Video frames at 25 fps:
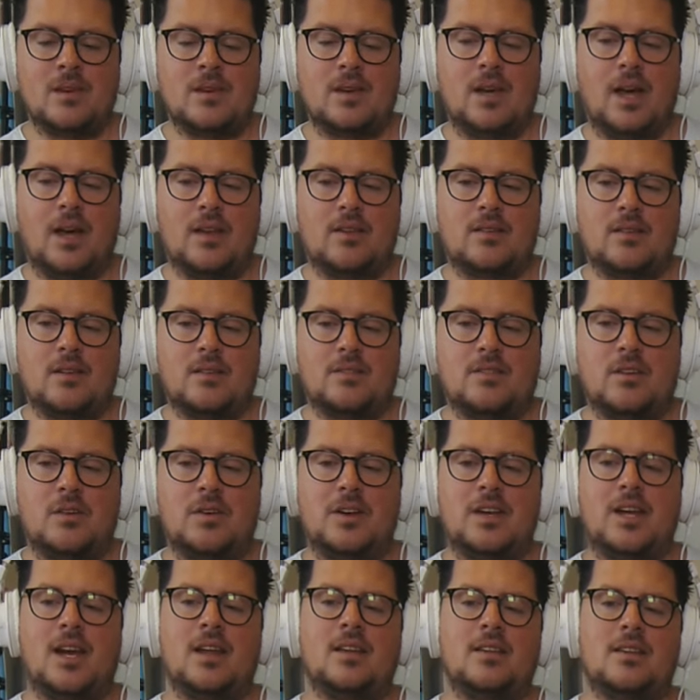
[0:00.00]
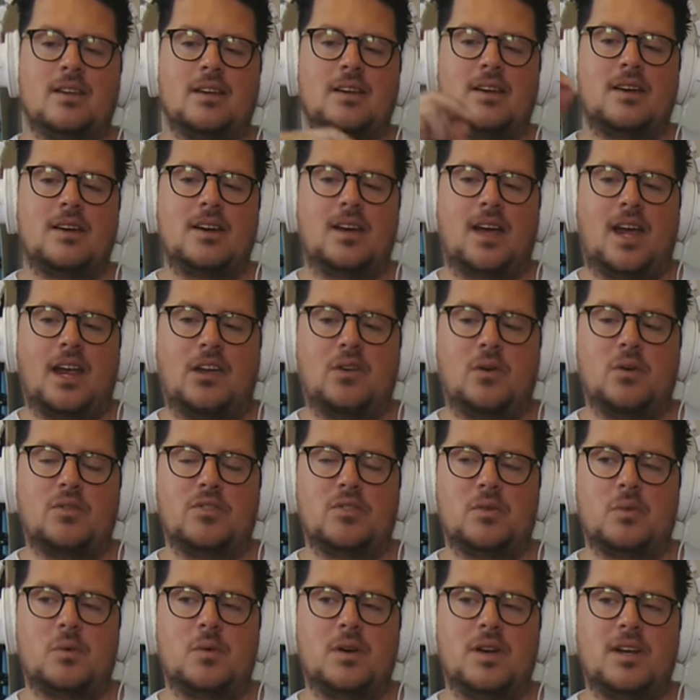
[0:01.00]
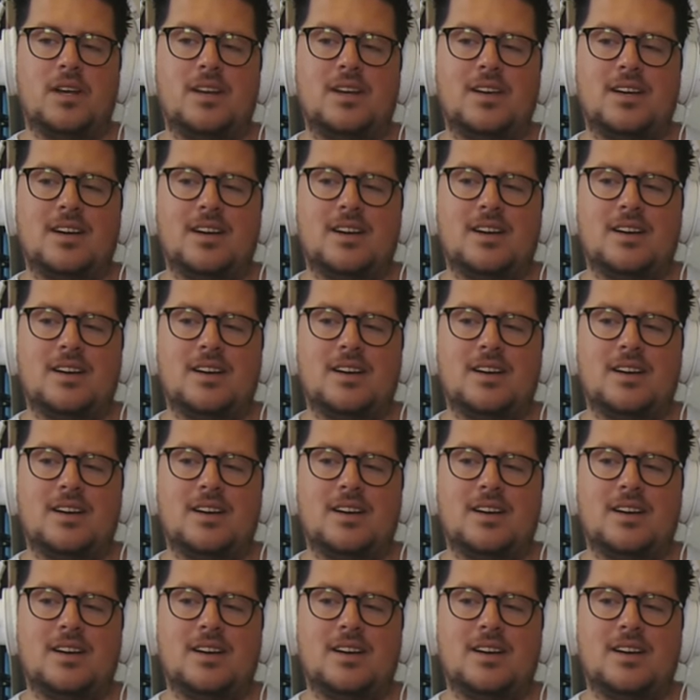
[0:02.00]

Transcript: Yeah, so so in the end, uh, it also really uh,